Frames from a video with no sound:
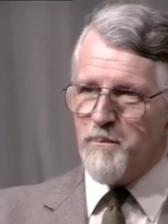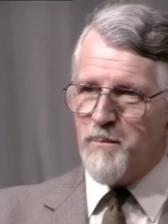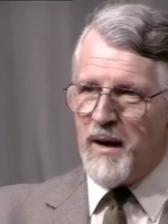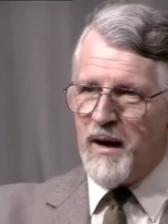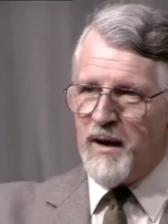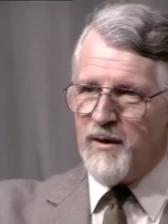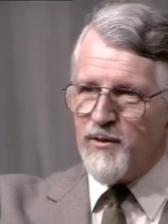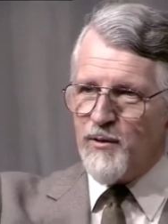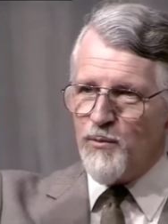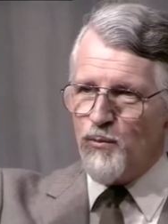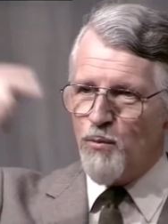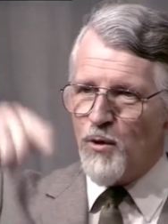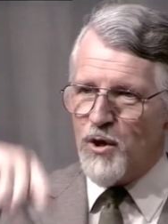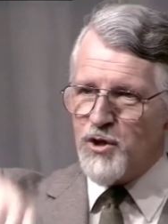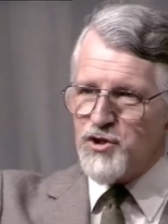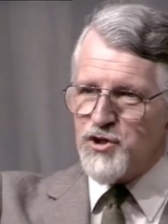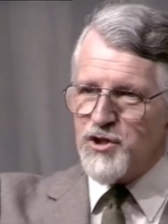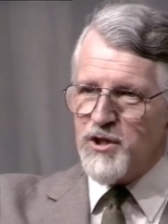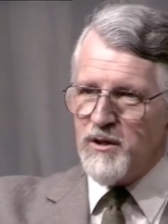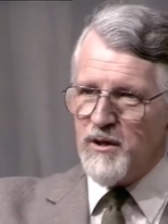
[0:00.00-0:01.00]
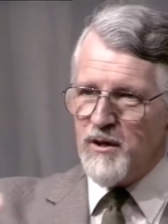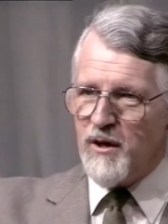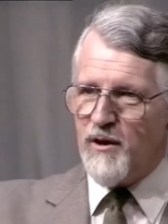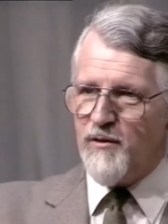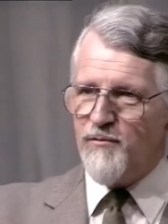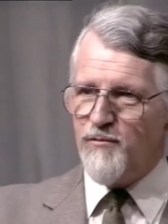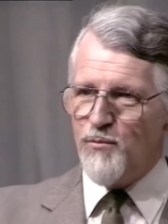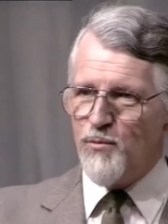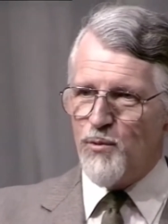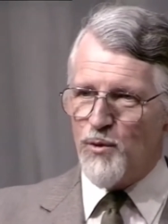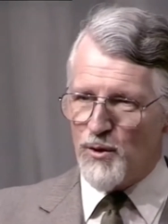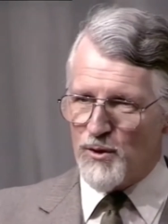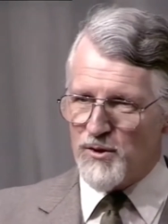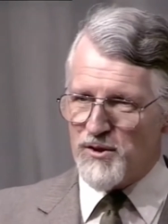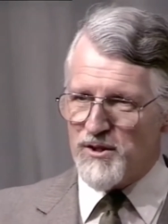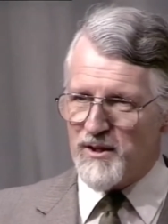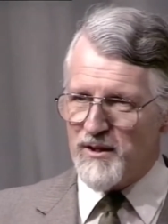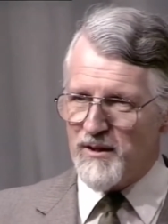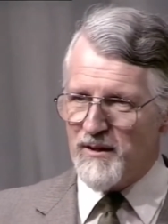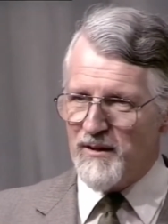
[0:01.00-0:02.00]
by the washing of
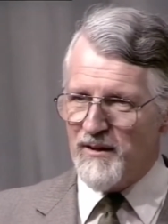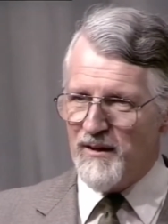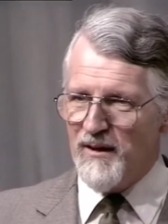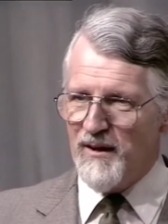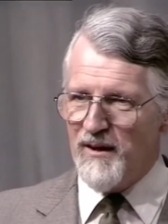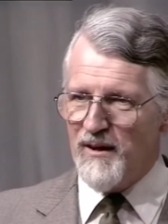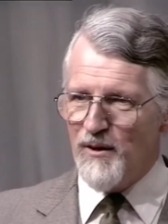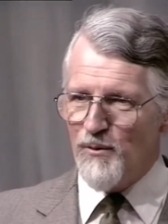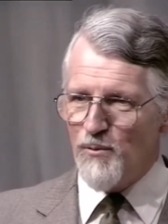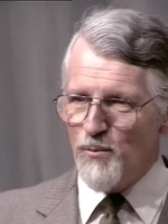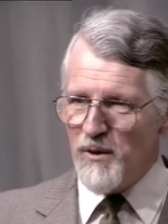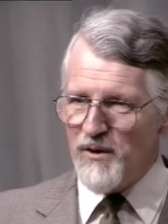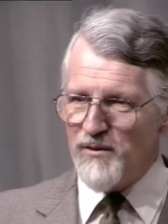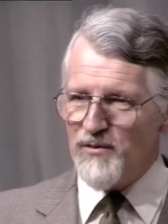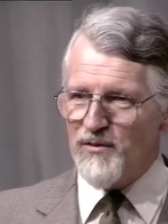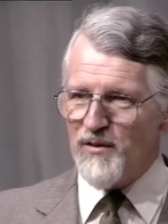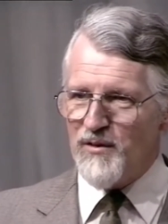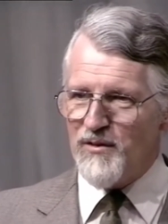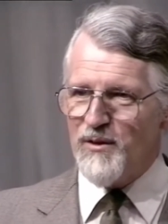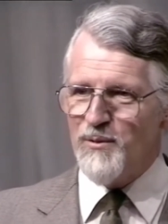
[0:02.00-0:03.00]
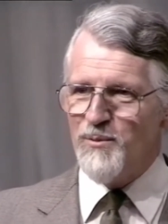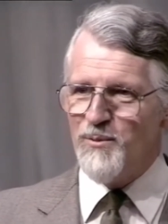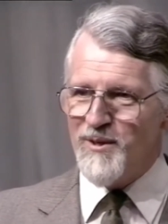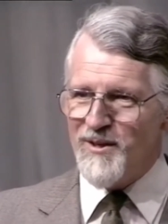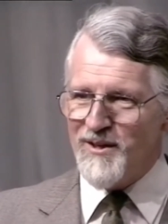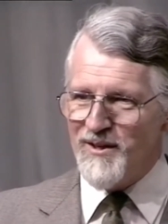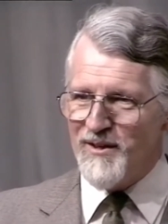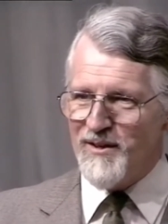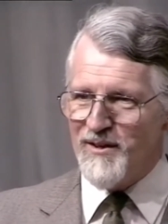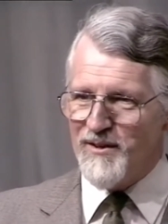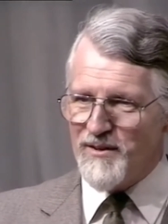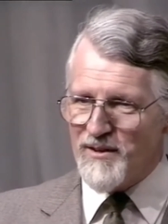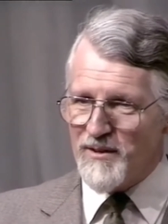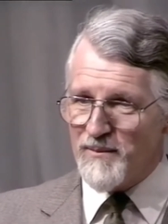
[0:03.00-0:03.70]
water with the word.